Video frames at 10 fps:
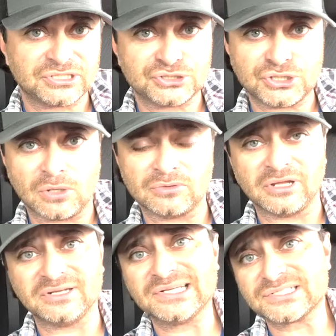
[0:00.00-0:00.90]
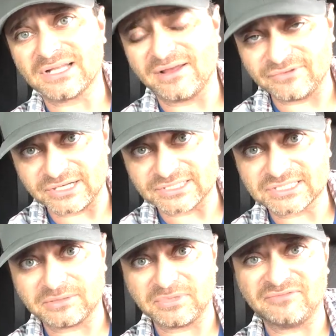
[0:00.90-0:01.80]
show that digital evidence
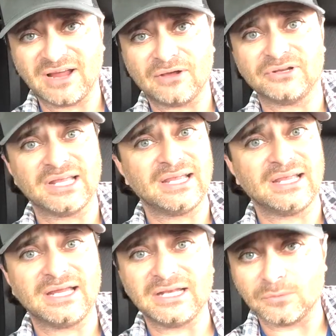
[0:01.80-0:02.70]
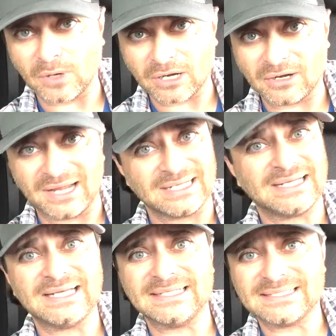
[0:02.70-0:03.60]
can be found anywhere at
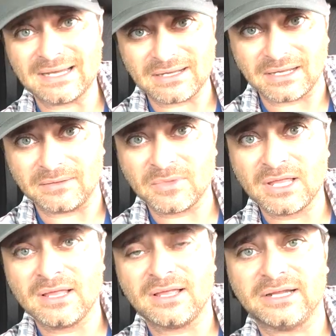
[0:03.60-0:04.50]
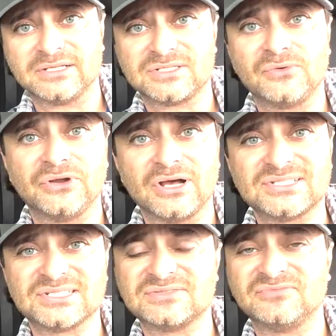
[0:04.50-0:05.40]
any time and it's on us
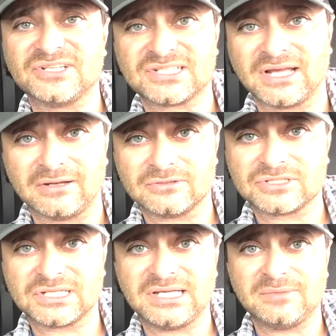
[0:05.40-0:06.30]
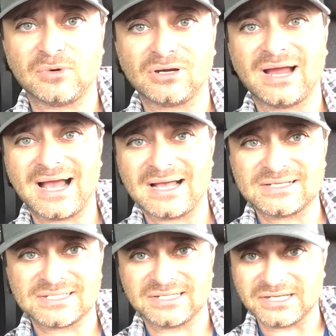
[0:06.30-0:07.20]
as investigators to keep our eyes
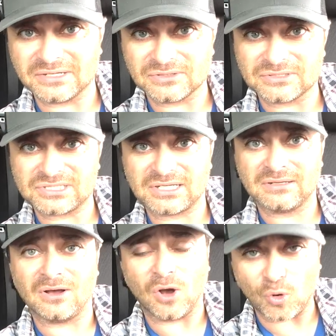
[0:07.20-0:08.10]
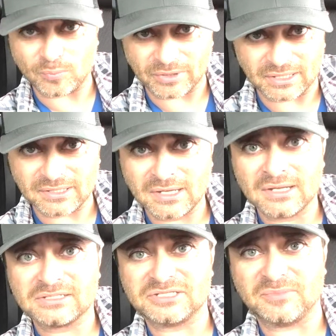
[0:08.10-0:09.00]
and ears open
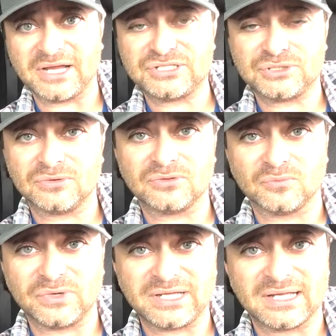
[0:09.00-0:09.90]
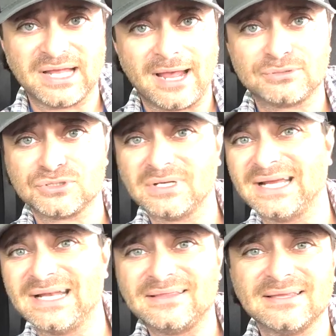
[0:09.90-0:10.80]
to make sure that we can capture
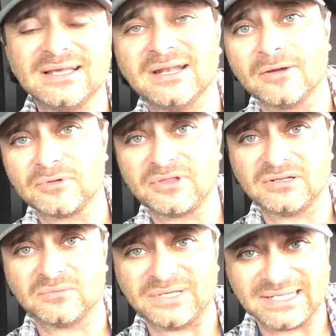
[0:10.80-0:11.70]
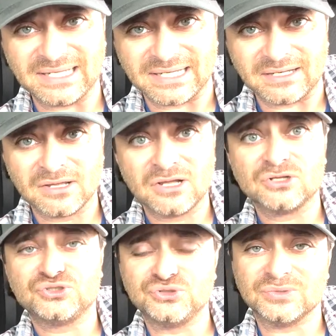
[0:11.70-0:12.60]
anything and everything that we need
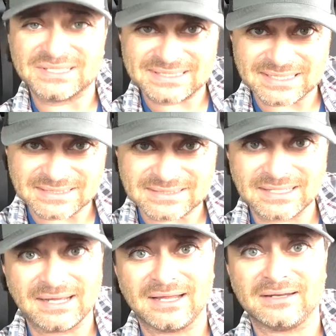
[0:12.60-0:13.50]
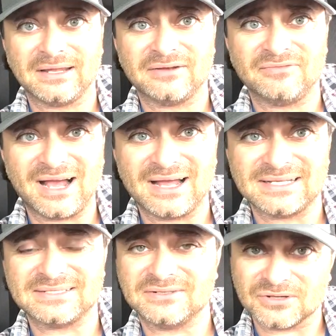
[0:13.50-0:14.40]
to assist and advise
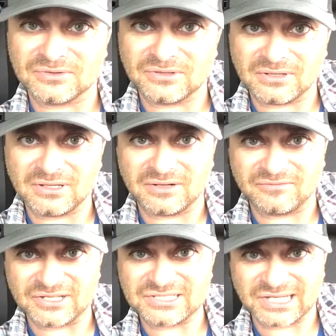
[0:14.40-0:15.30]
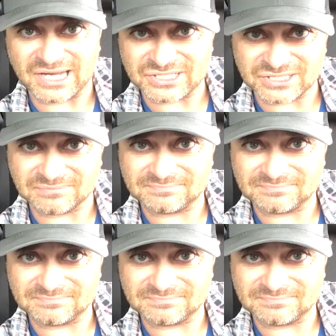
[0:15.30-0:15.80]
during the investigation.